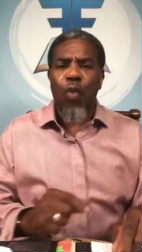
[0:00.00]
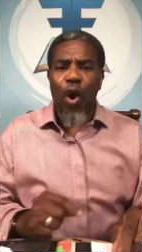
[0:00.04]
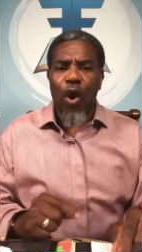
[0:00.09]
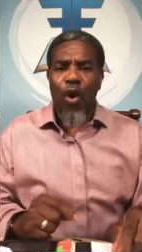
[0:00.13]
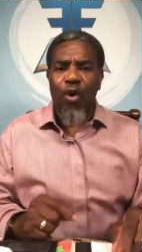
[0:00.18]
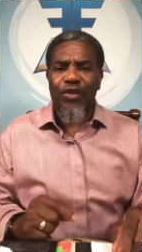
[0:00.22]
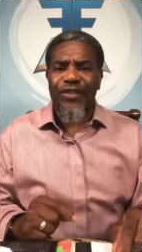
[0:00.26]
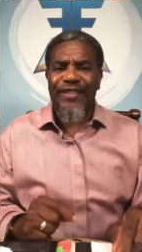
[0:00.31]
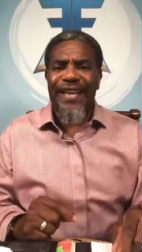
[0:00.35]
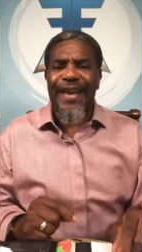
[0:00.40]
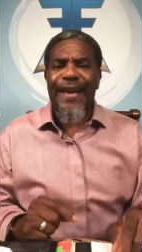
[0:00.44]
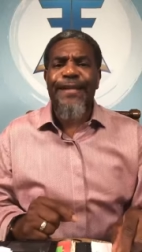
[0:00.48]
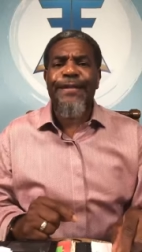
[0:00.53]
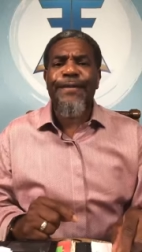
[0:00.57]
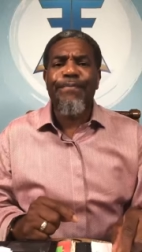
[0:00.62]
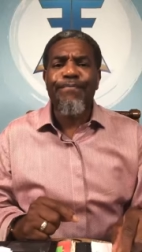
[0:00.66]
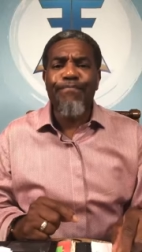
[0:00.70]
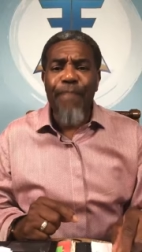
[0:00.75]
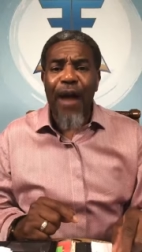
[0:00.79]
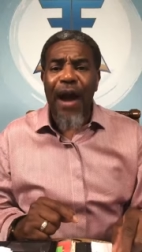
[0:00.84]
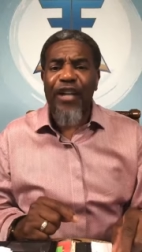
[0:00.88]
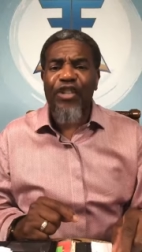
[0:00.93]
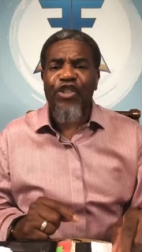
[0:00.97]
the word says,
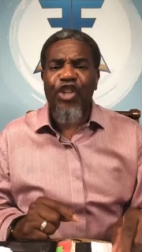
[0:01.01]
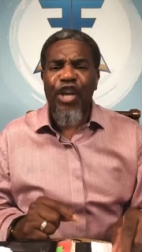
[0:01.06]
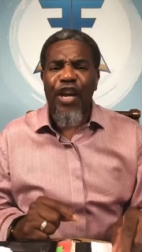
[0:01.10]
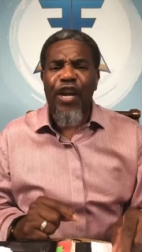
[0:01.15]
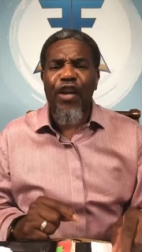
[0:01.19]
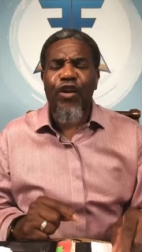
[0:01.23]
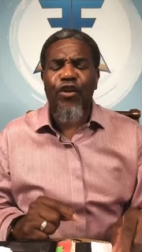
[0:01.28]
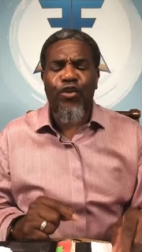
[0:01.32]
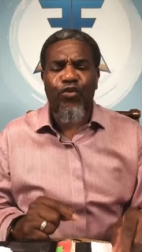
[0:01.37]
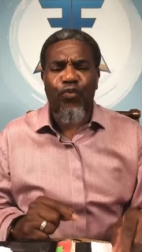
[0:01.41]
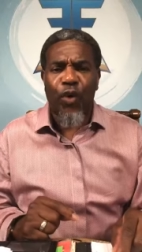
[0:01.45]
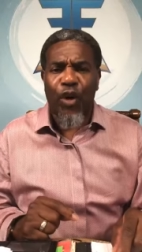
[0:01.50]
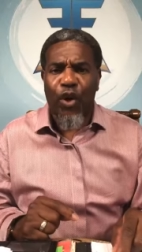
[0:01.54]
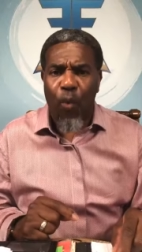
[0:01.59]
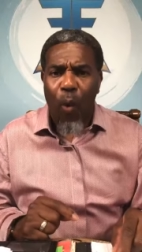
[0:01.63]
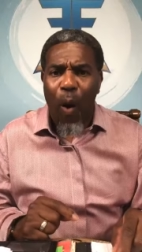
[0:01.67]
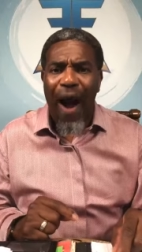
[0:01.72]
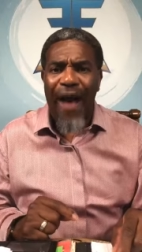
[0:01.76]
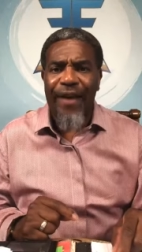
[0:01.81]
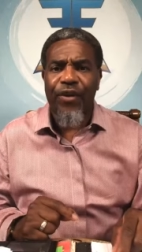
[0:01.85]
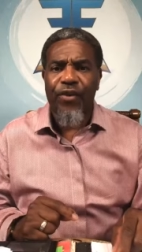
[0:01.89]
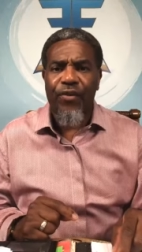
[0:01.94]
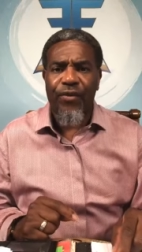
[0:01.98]
much is
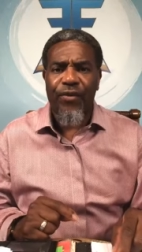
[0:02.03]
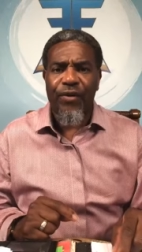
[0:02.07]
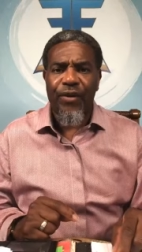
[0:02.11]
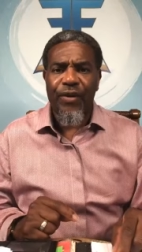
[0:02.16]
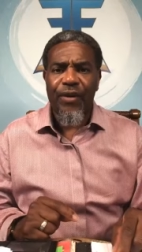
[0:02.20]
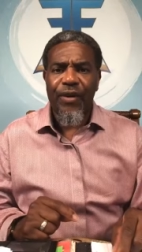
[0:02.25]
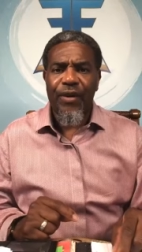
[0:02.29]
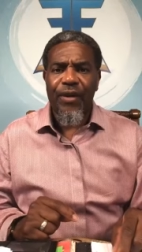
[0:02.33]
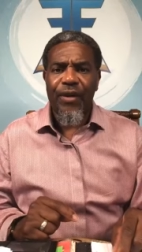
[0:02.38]
required.